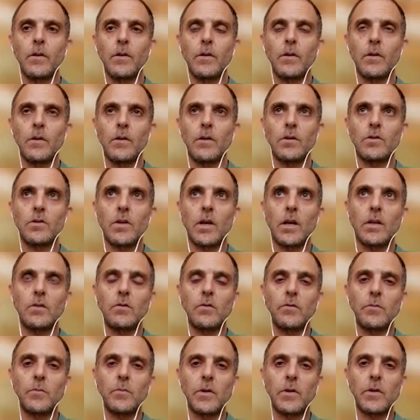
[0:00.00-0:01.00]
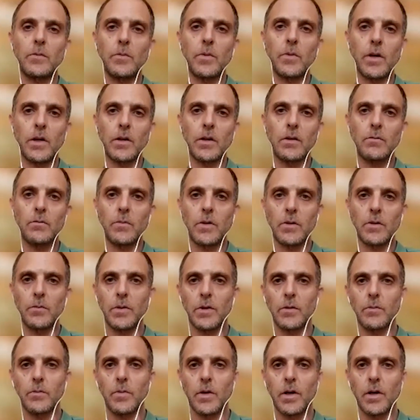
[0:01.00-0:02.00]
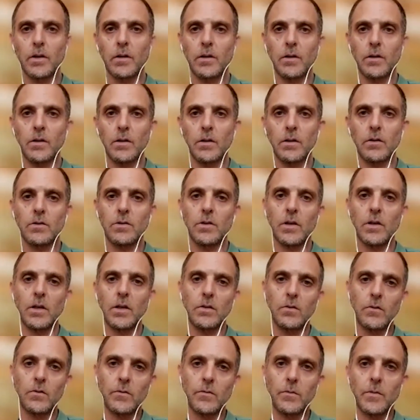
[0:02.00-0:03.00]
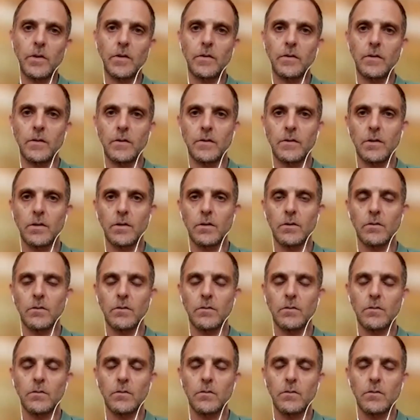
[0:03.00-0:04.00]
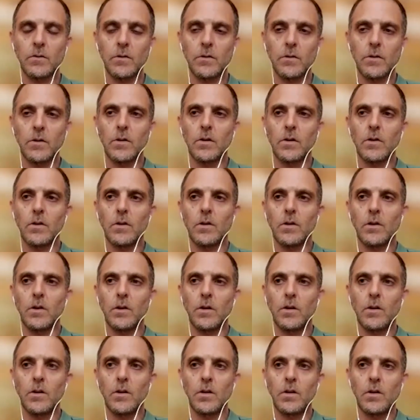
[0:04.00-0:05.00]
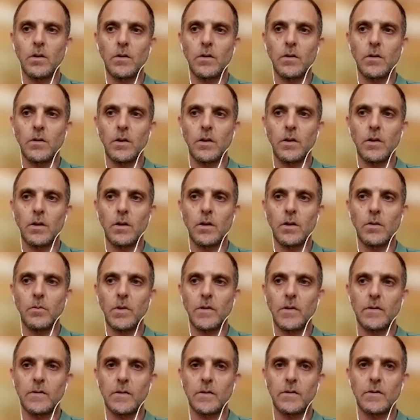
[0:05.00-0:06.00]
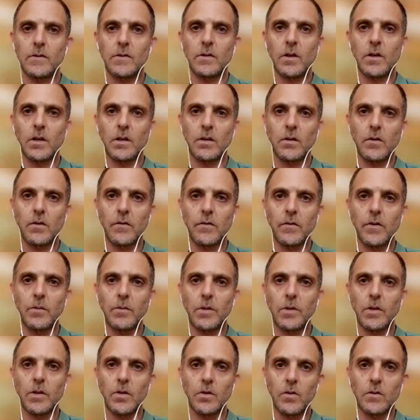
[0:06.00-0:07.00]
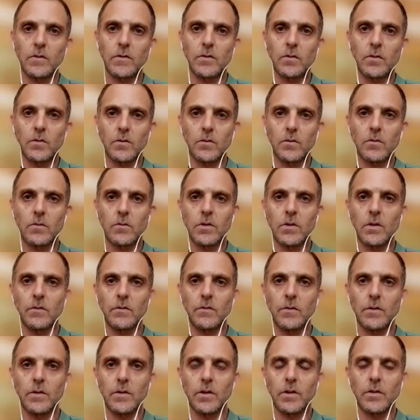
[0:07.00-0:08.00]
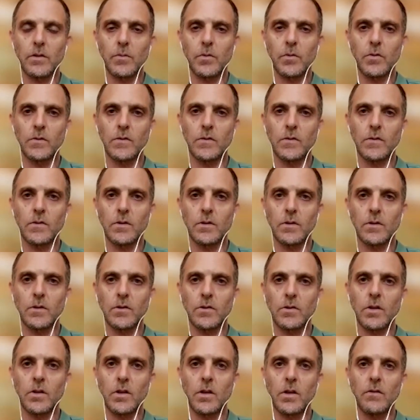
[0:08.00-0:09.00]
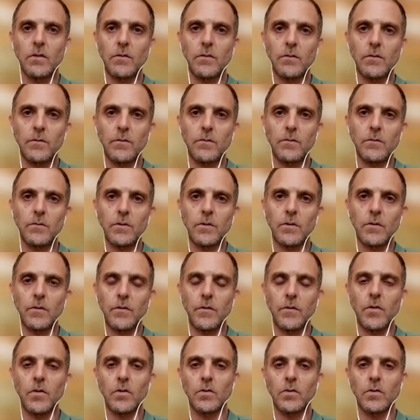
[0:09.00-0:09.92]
a child of my big brother, and child of my sister. And my sister and her family also live in the kibbutz. She have 4